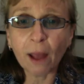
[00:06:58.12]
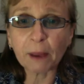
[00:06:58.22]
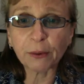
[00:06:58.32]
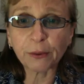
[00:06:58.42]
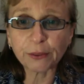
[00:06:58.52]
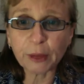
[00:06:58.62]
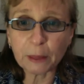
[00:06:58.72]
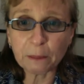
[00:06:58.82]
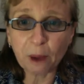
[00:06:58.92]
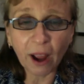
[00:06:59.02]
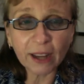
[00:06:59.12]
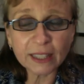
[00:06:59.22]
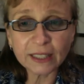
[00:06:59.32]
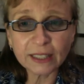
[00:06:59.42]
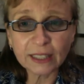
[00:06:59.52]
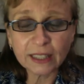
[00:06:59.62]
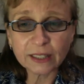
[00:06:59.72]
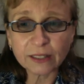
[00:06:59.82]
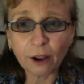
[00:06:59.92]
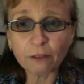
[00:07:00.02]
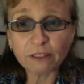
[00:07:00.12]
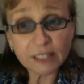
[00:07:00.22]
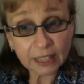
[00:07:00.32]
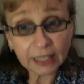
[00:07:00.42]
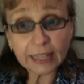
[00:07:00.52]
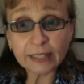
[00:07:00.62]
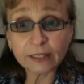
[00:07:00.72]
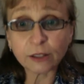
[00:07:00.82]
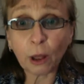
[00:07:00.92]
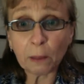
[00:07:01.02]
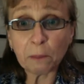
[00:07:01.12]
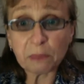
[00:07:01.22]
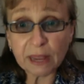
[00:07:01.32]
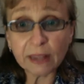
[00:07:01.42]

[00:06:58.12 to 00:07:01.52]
and also in the mind. So physically, he's got the big